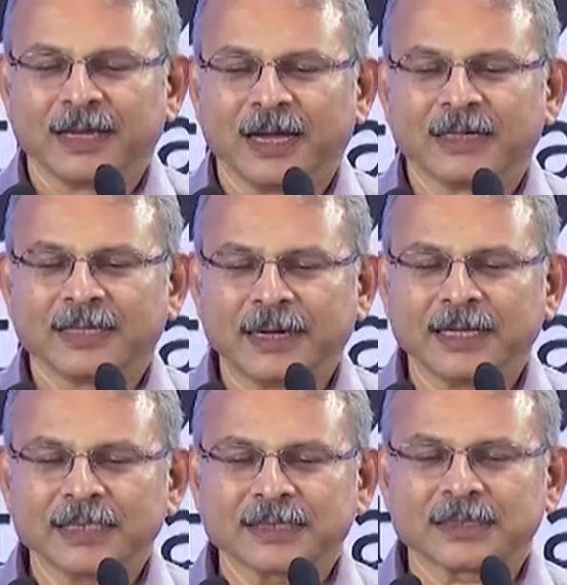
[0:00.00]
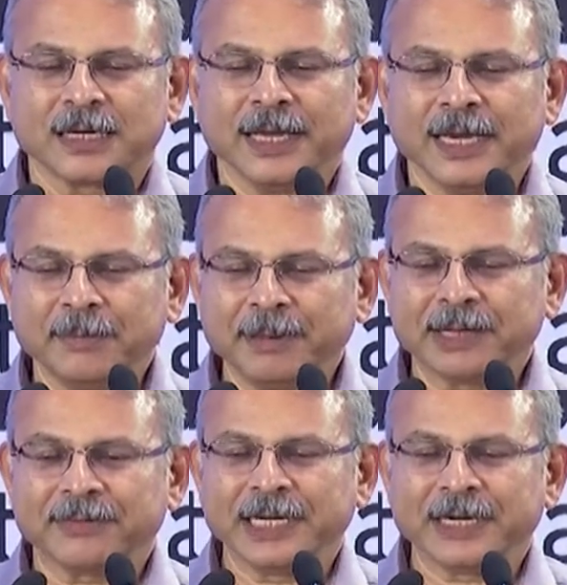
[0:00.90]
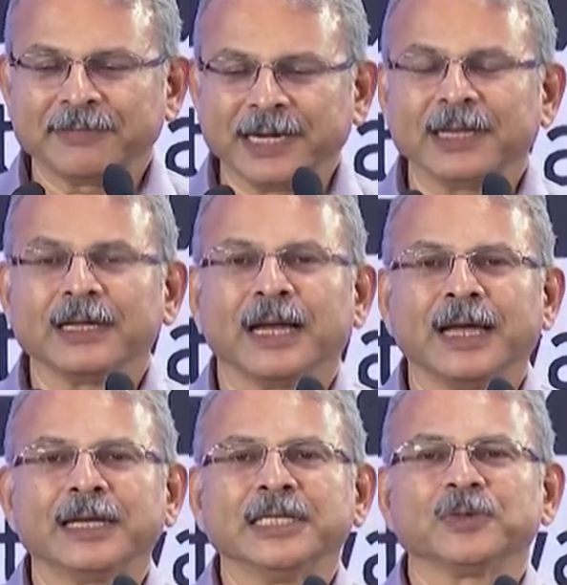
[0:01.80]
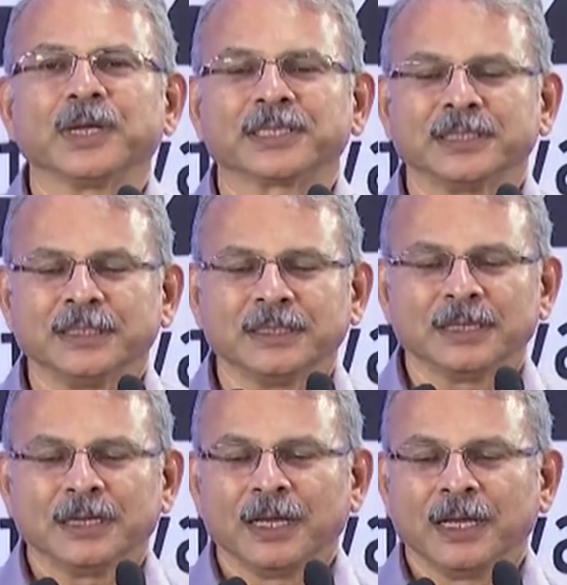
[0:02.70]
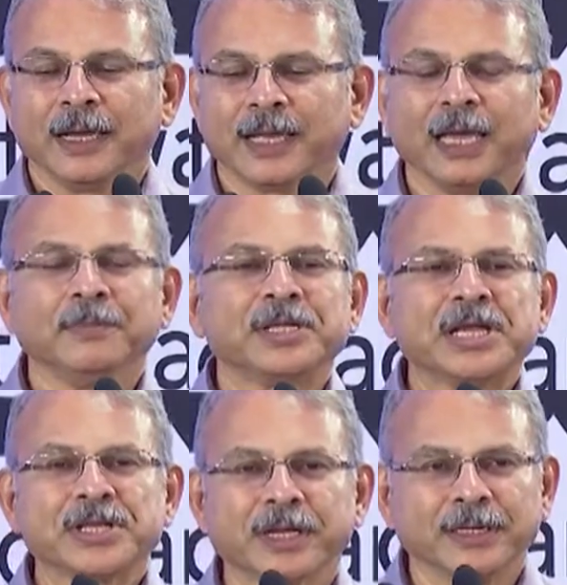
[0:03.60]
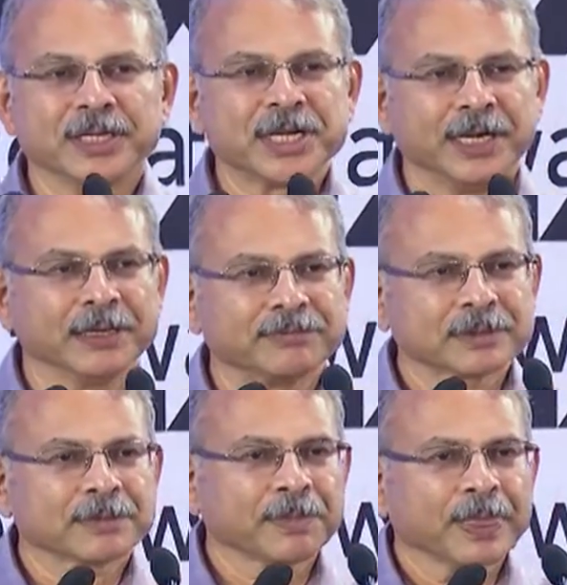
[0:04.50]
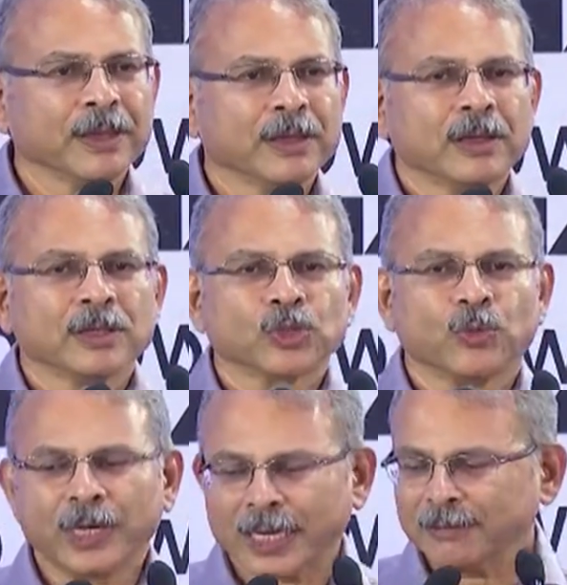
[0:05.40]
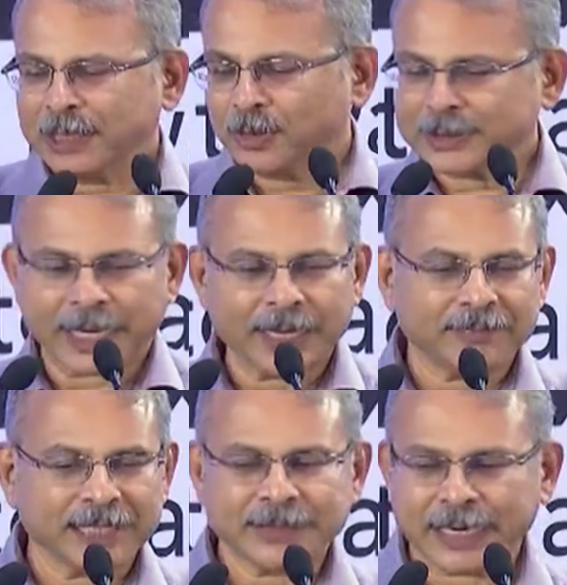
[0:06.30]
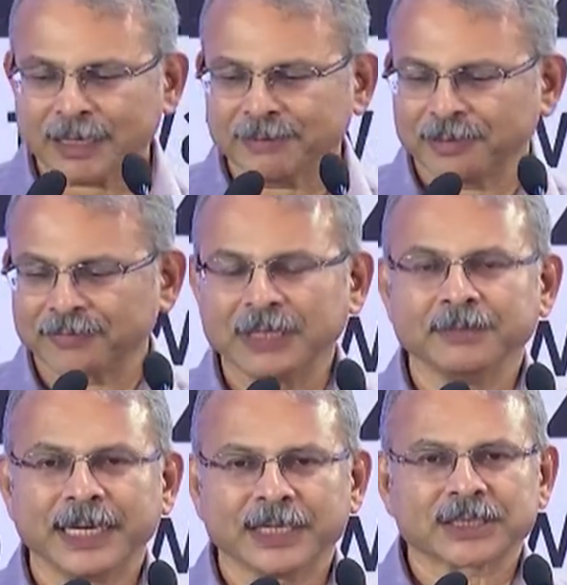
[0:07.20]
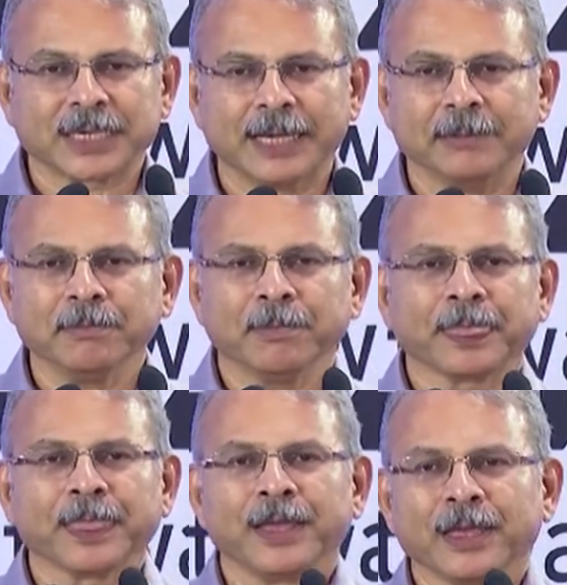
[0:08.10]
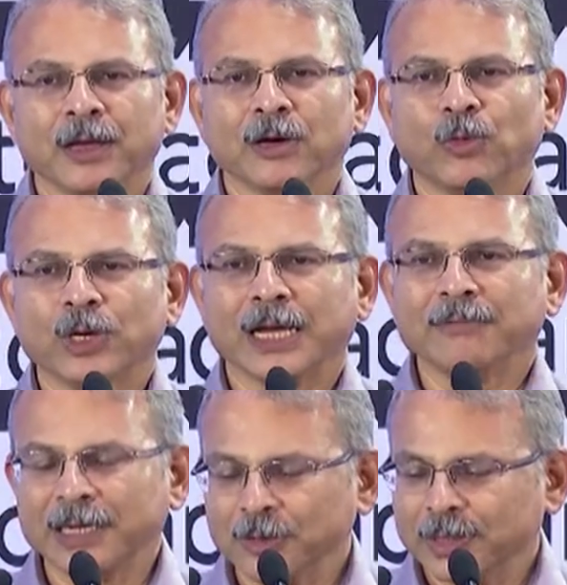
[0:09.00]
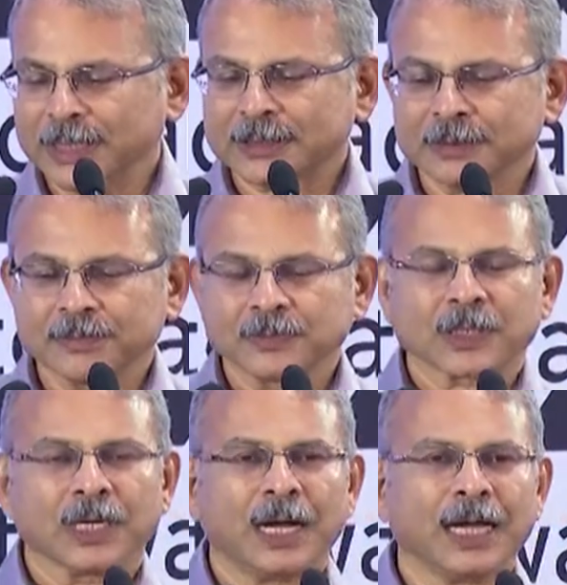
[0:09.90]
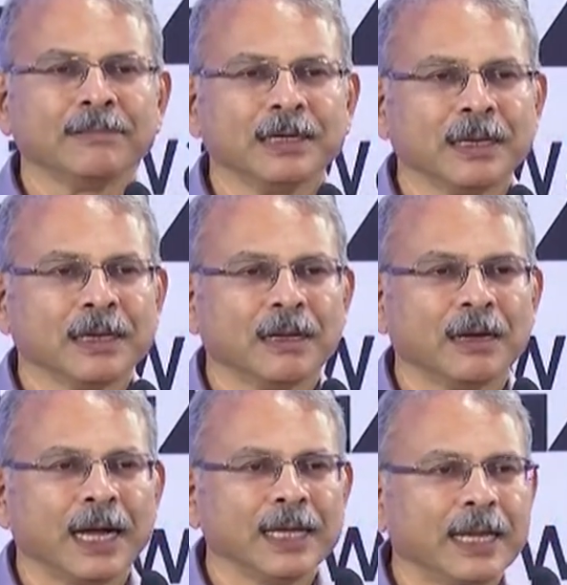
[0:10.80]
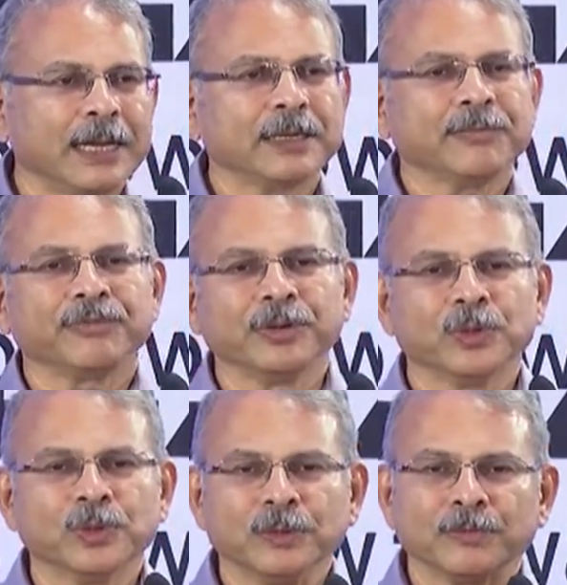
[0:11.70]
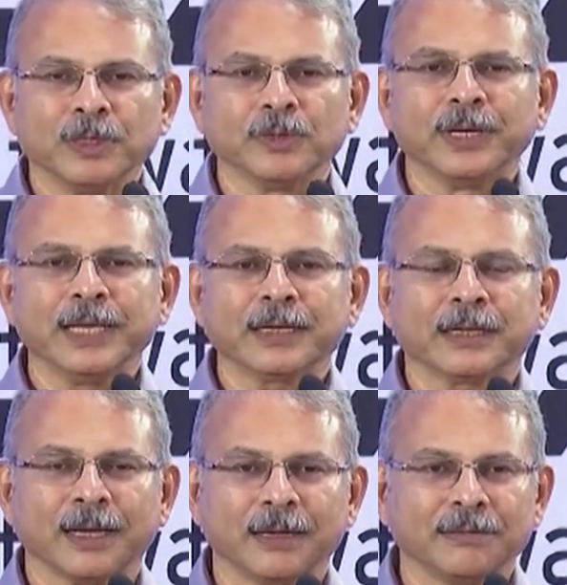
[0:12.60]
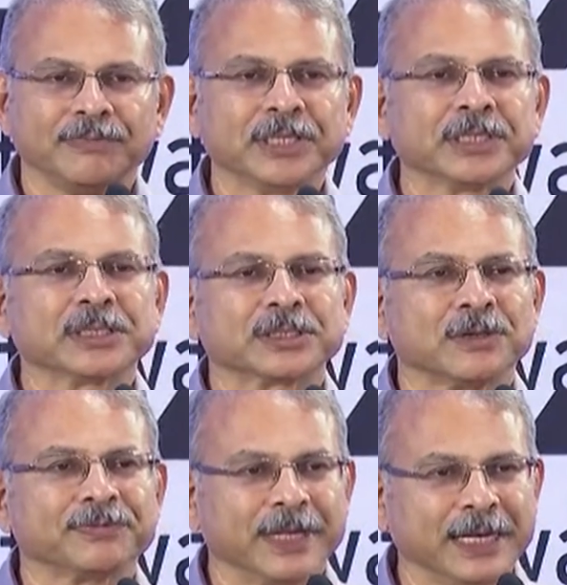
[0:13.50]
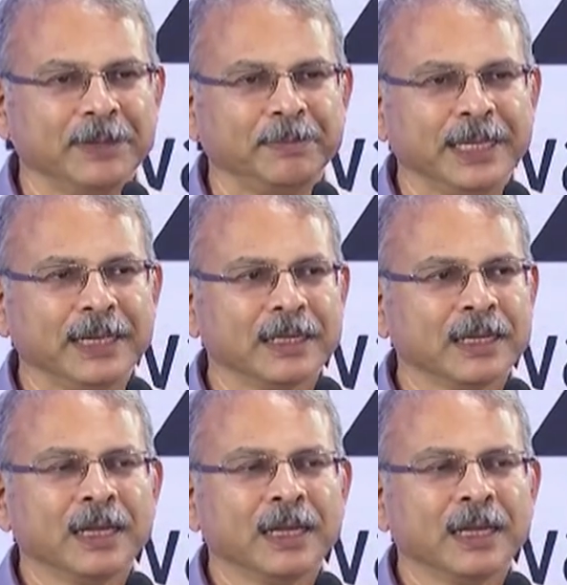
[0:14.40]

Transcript: and that is NEP 2020 in higher education. Game changer initiatives. So what I will do is, I have exactly 15 minutes time. What I will do is, I will highlight a few unique features of NEP,